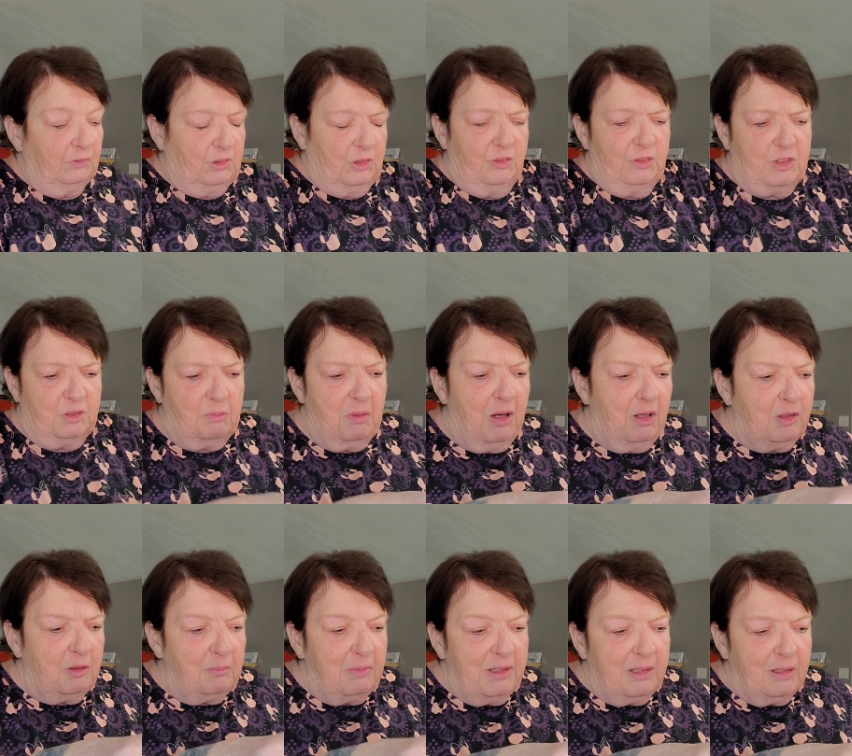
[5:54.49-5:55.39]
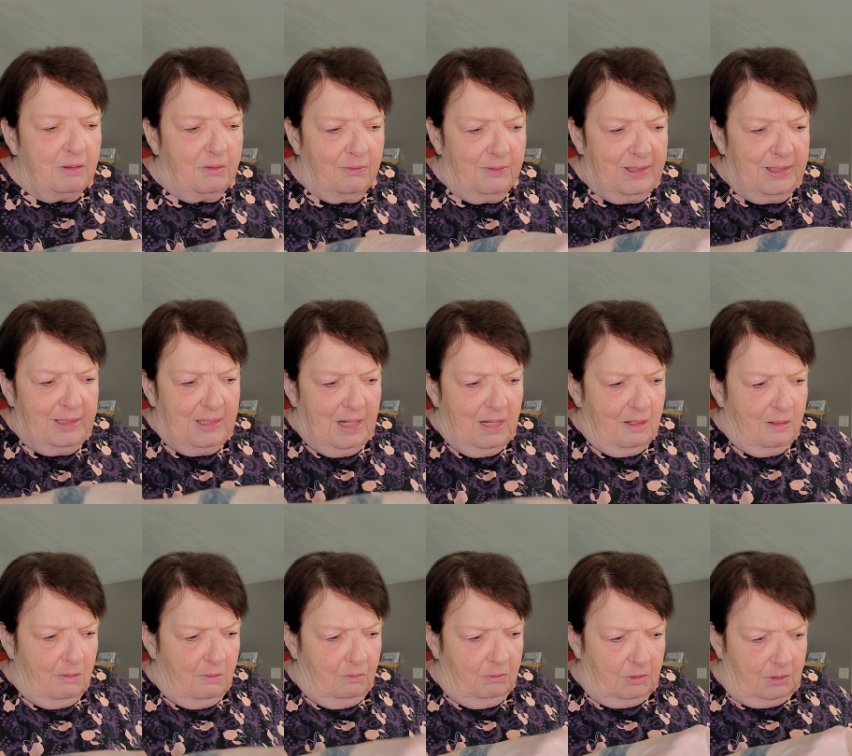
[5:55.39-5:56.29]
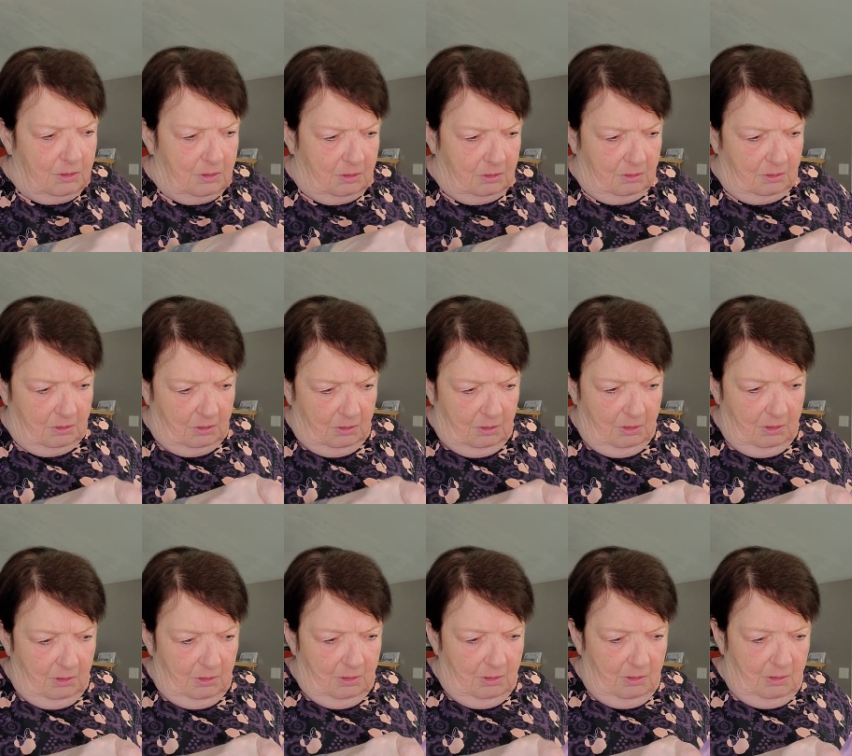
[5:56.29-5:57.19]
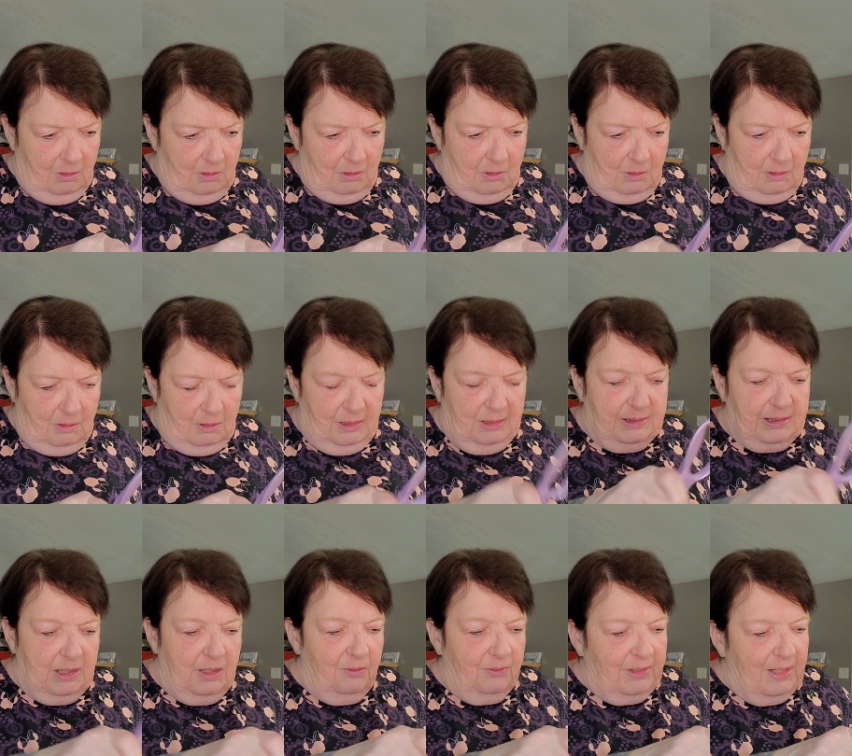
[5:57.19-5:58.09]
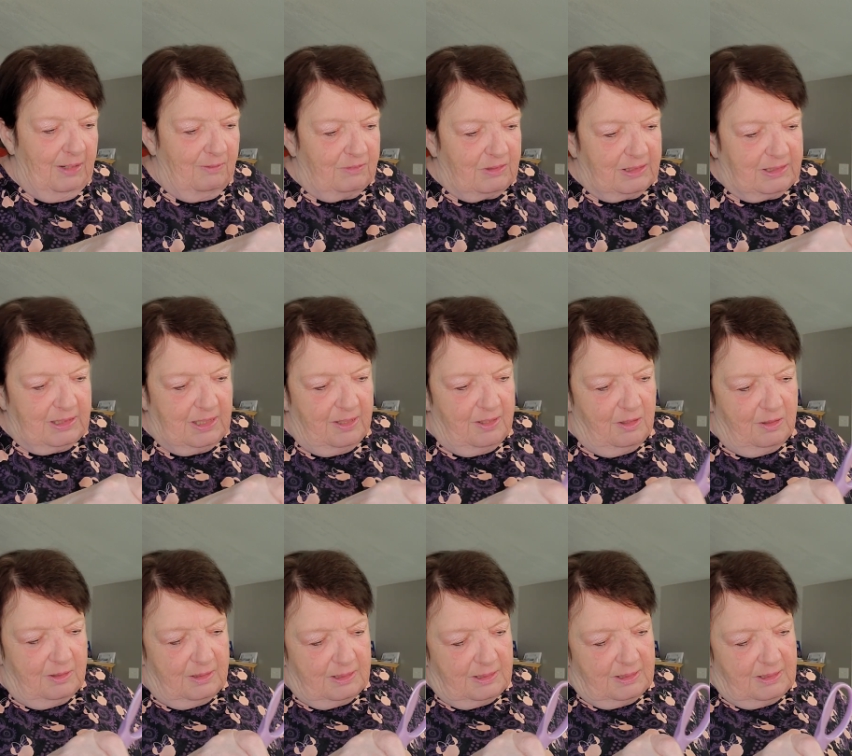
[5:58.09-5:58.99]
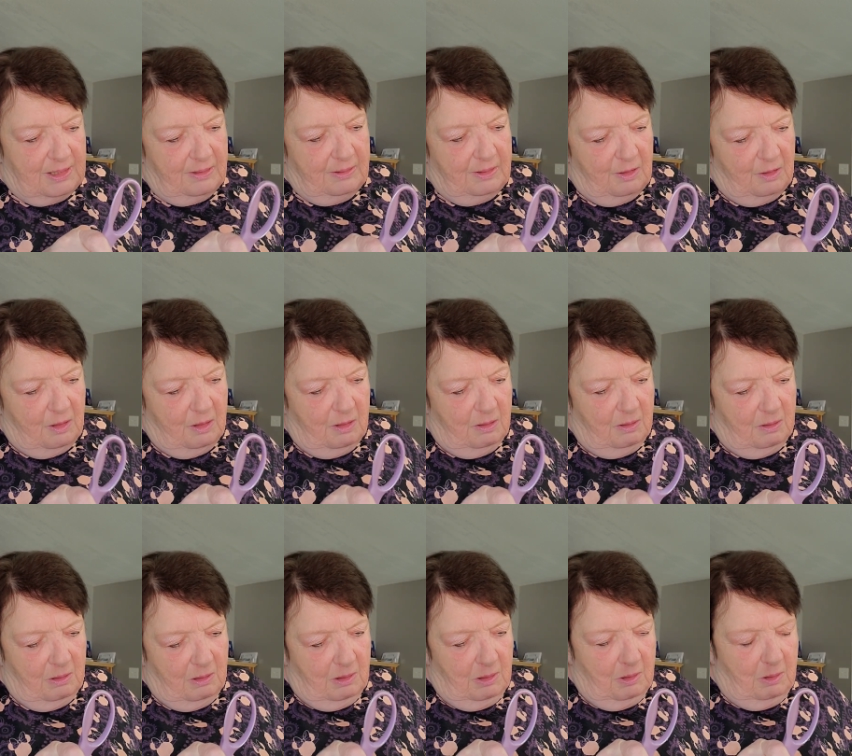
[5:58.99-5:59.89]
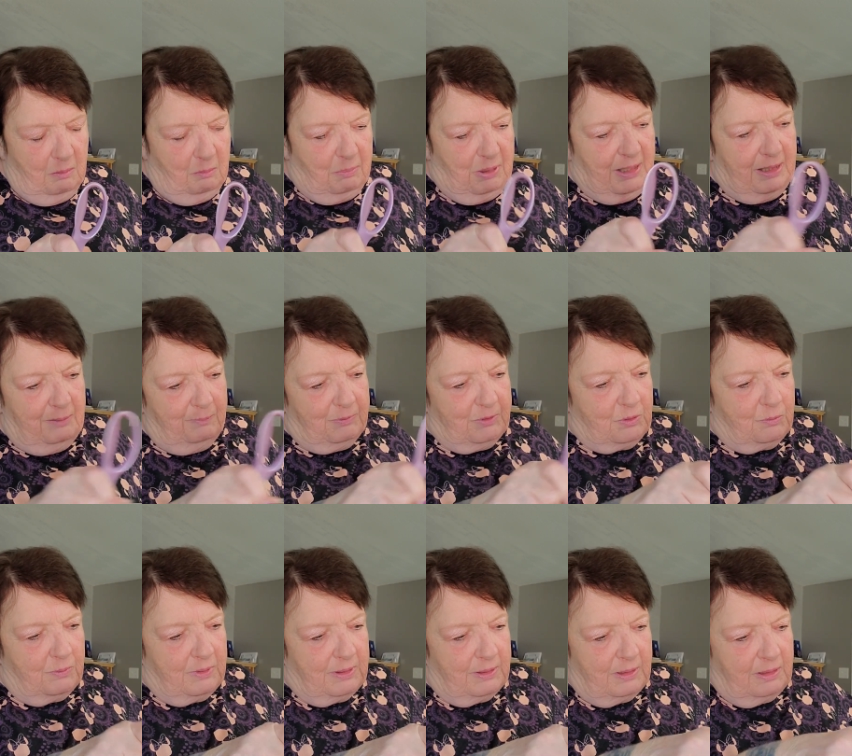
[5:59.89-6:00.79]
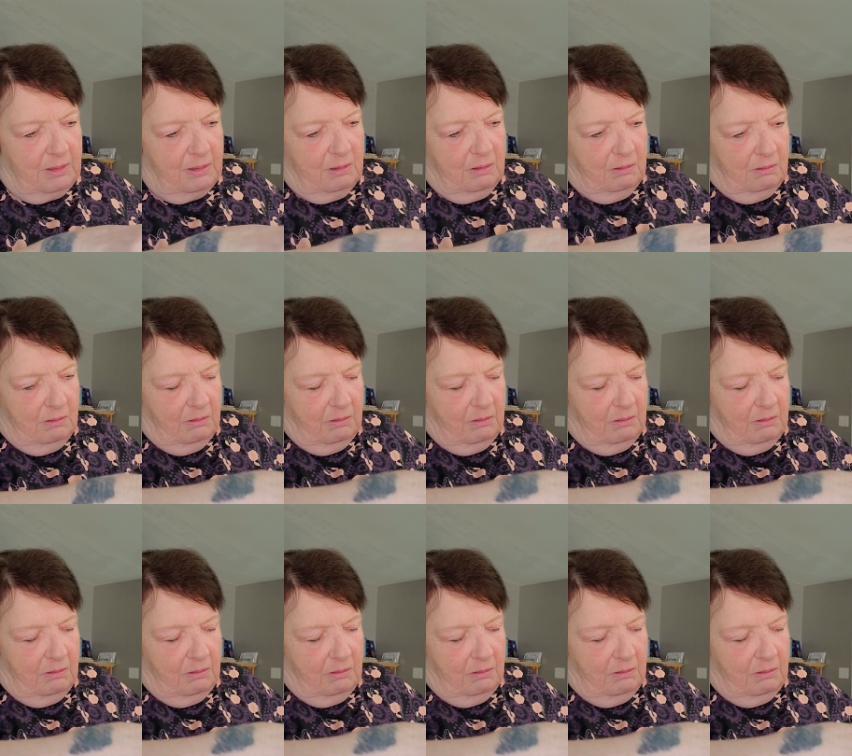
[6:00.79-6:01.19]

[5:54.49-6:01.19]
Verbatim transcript: Too small to be a greenhouse. Because I know they have to send, send the pipes with it.